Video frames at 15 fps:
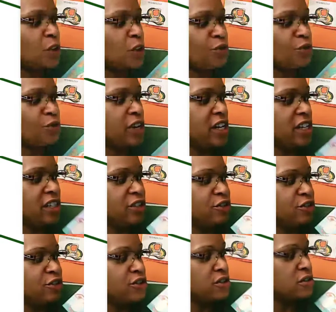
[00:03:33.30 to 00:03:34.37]
reading
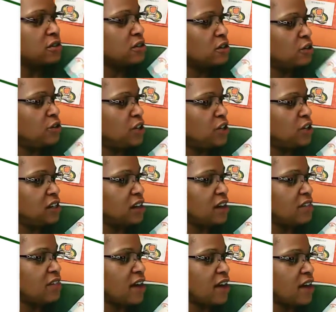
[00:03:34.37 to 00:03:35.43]
literature. So you can look
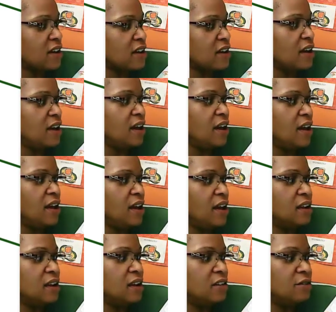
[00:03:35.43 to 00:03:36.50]
at that,
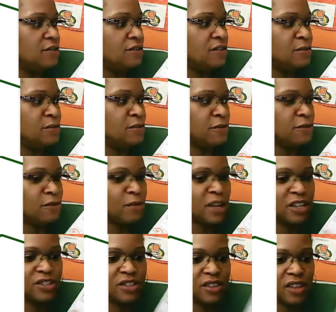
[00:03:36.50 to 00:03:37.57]
and it gives you some
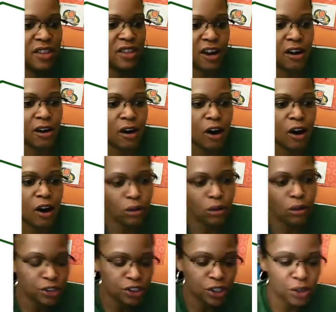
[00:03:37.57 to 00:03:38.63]
information there.
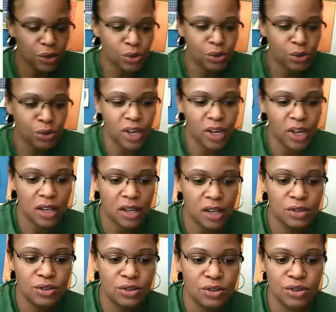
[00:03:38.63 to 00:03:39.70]
Also, you
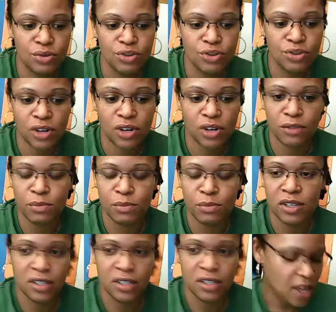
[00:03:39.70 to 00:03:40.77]
can choose your other
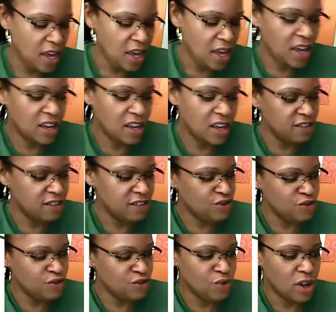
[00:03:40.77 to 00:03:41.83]
books. It gives
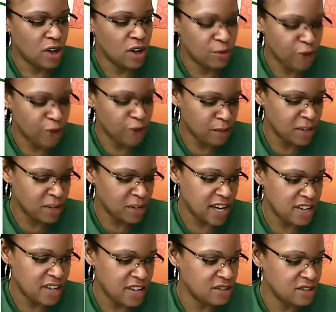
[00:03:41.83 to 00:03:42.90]
you
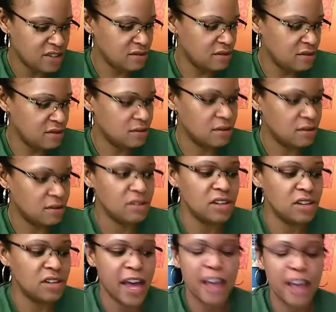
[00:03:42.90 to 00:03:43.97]
recommendations on
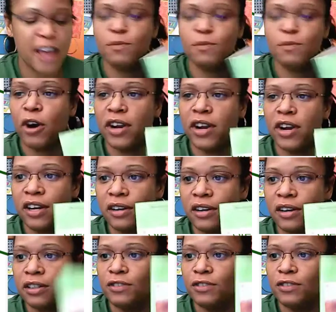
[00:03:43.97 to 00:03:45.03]
the last part
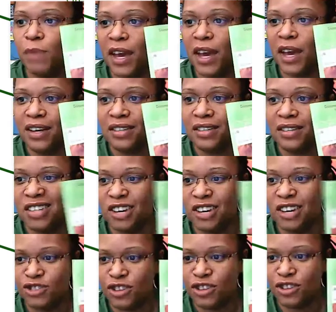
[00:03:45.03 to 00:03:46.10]
here of your page. It
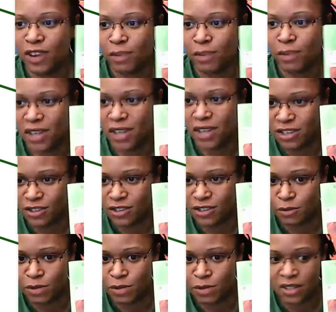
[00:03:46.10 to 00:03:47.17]
tells you other recommendations
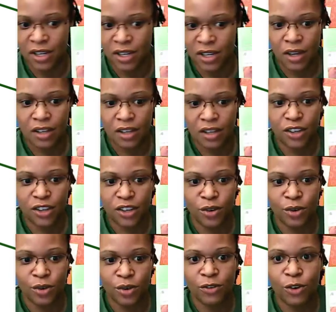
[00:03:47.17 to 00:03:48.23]
for books.
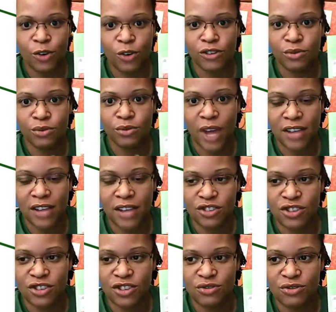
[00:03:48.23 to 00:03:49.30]
So of course, what I just
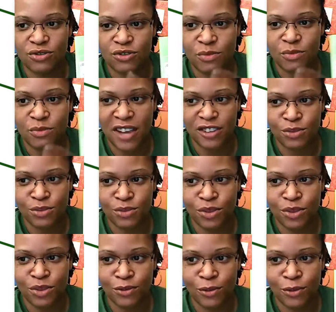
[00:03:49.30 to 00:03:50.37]
showed you on pages 1
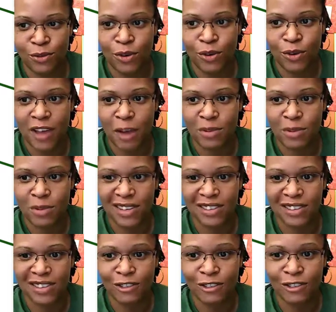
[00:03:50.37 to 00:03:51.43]
through 4, that'd be
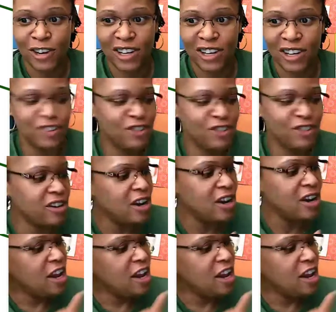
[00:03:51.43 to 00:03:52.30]
considered reading literature.